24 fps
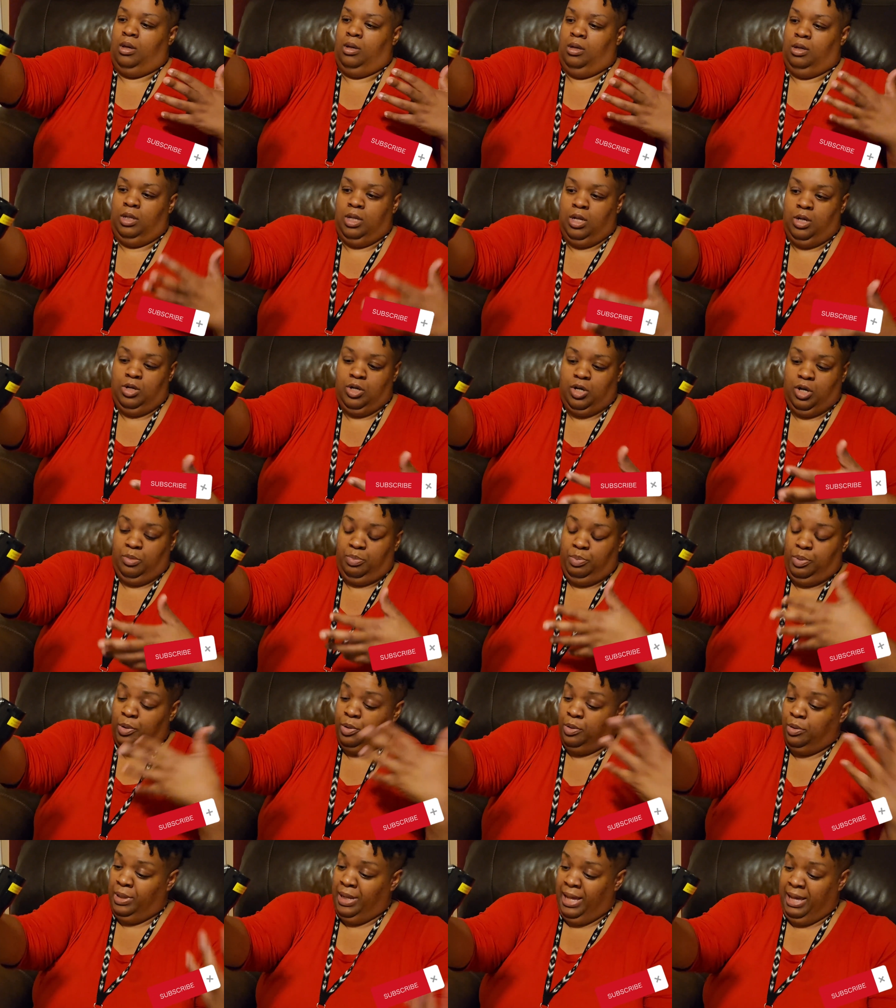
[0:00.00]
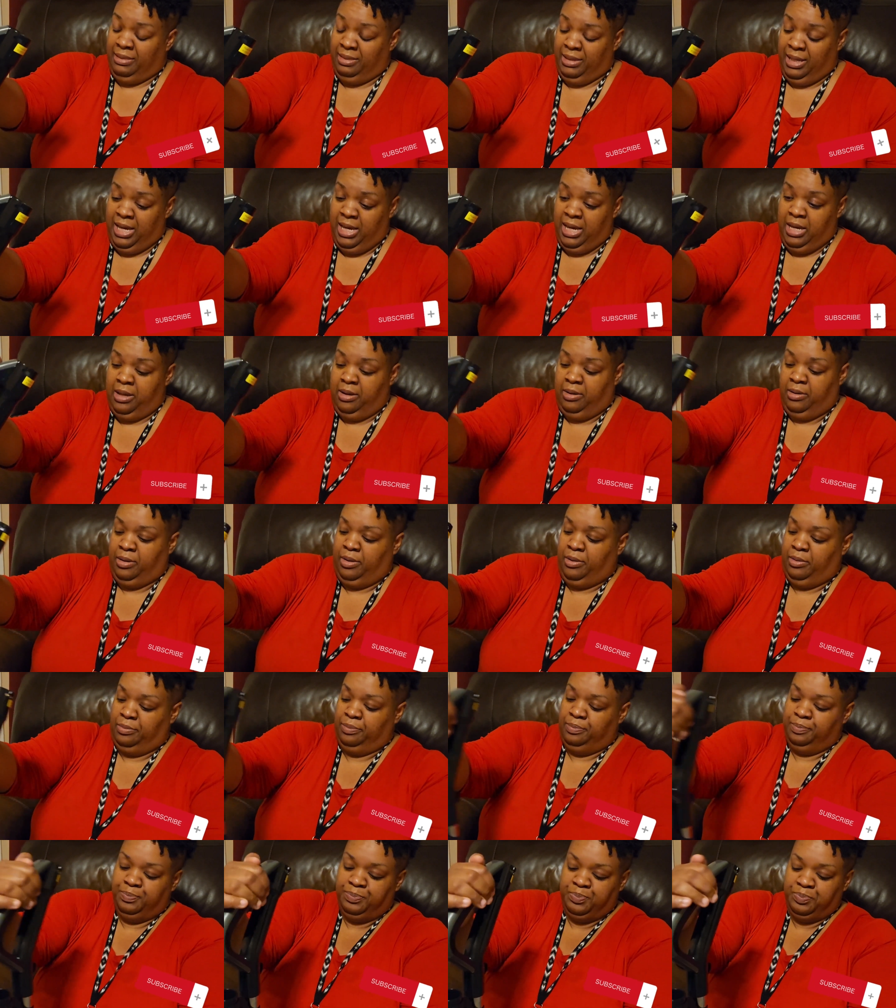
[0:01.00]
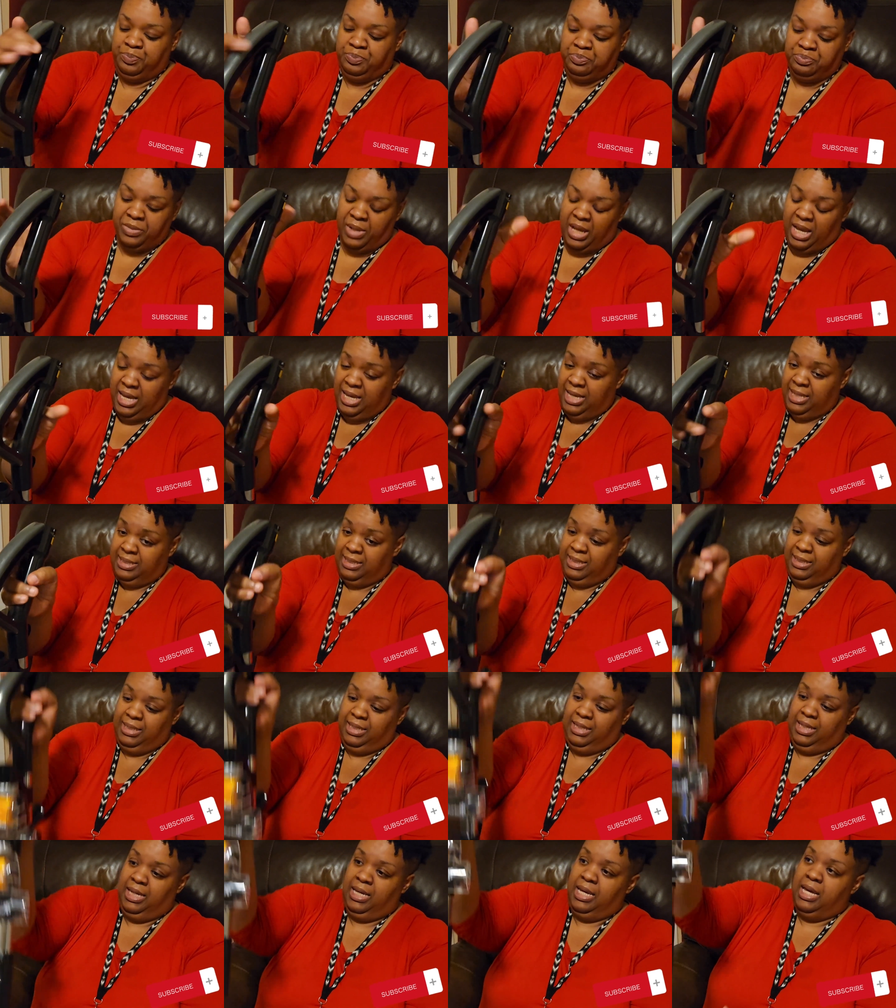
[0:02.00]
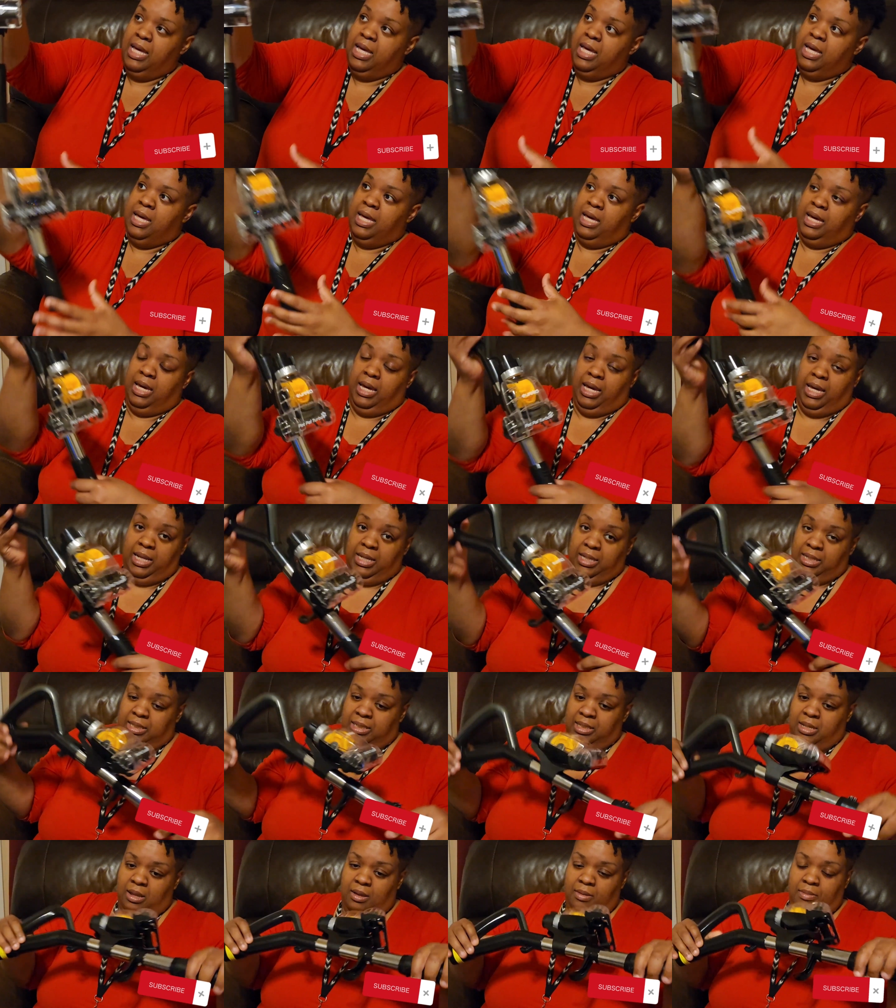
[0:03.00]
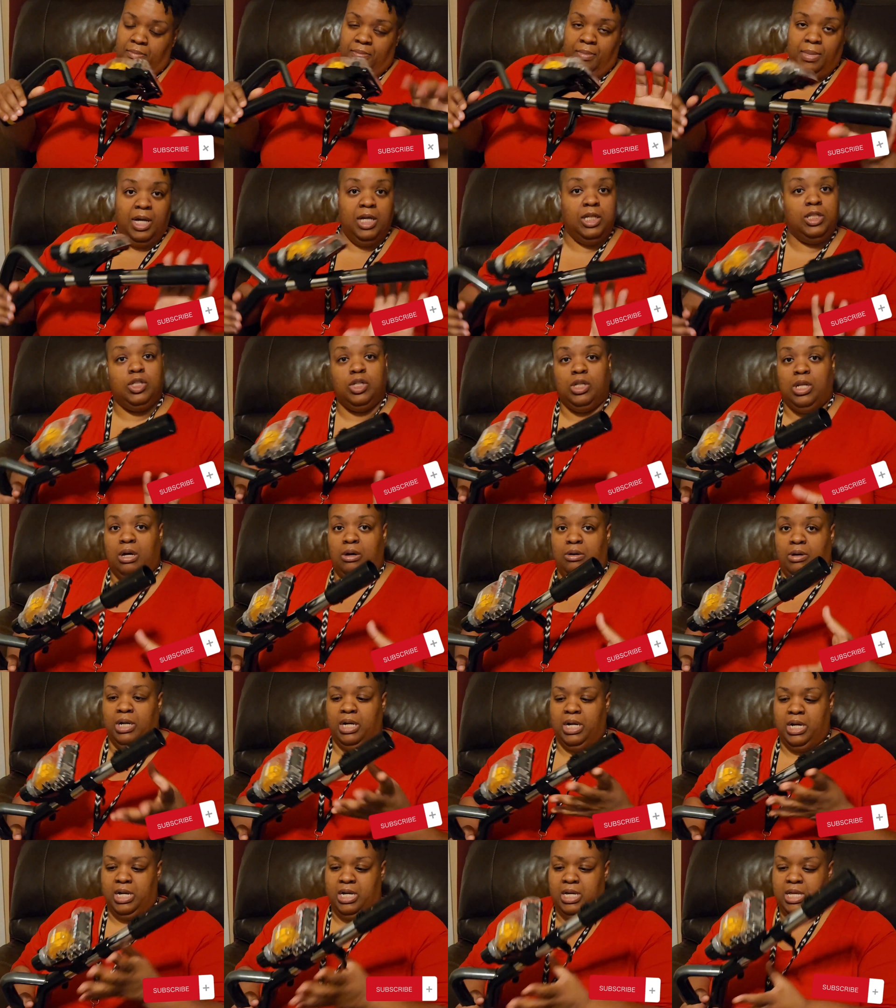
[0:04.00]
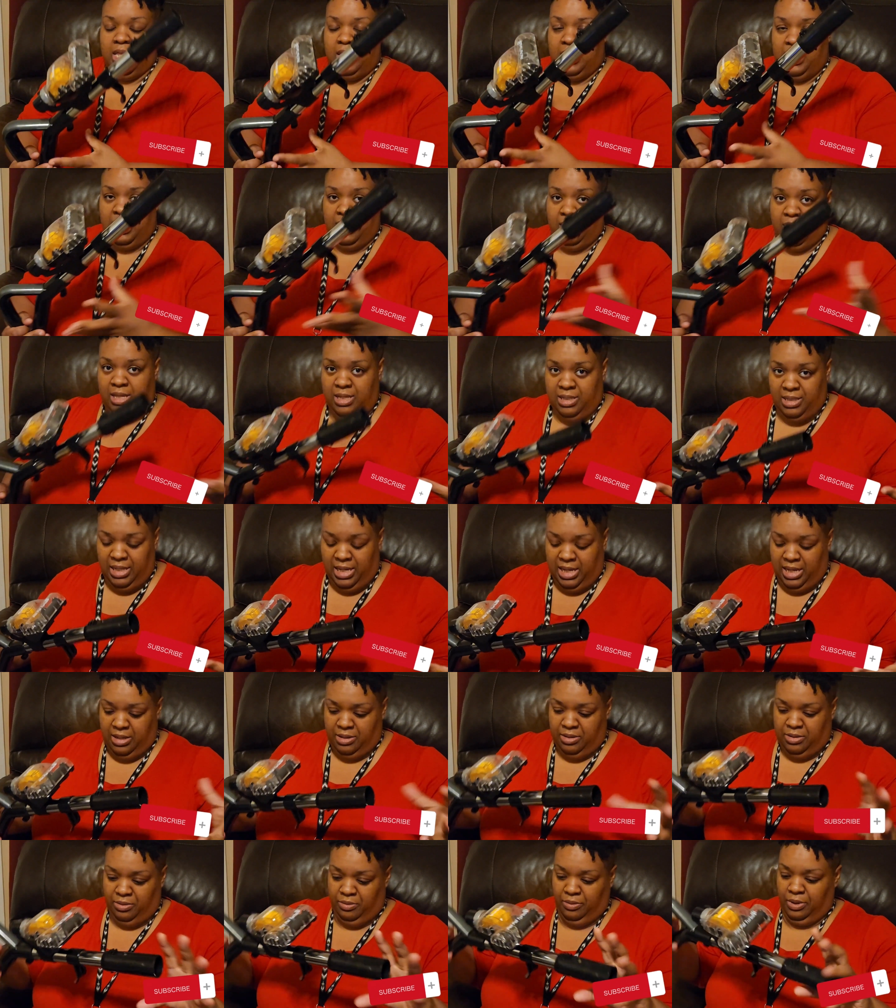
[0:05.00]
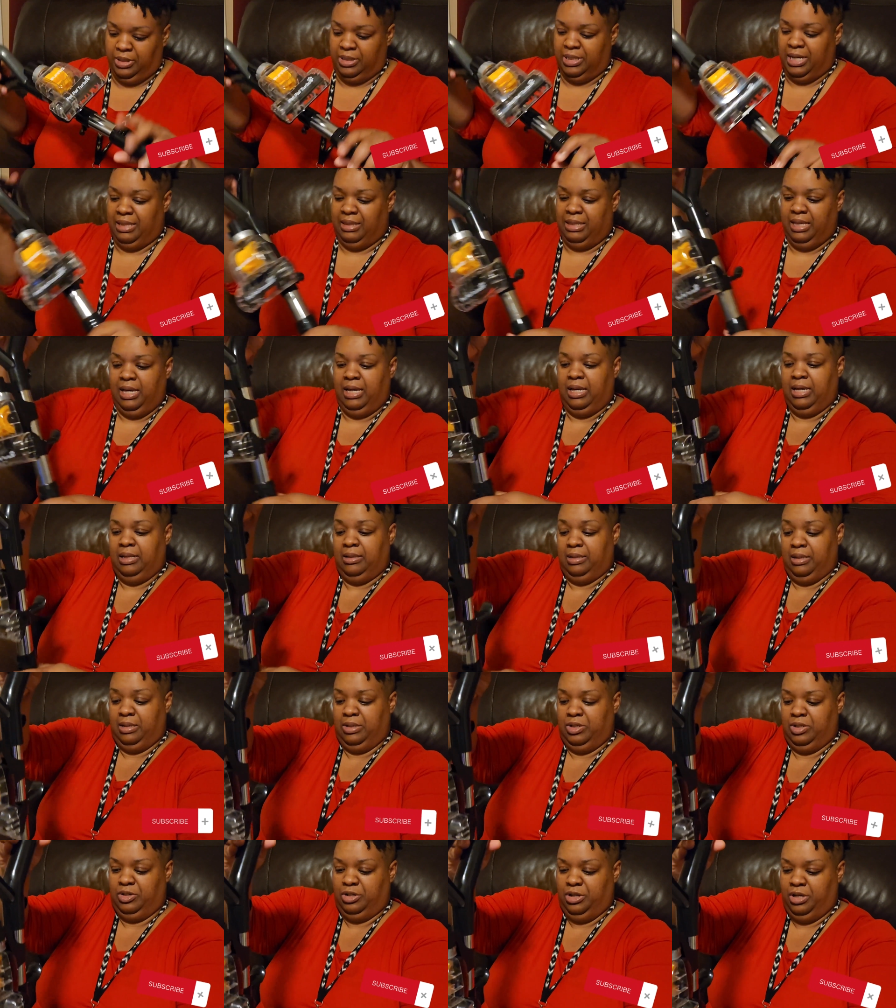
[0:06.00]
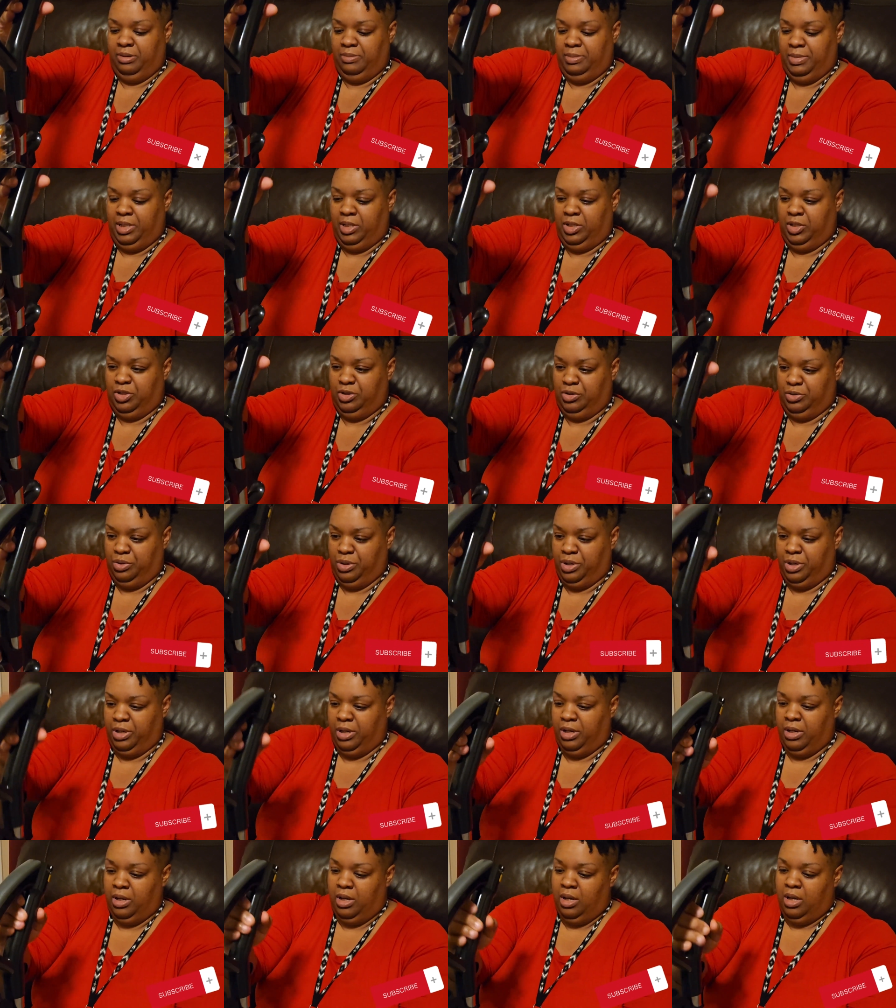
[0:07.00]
You know, you could pull out the handle easily. It is much longer than this handle, which I think is extremely short.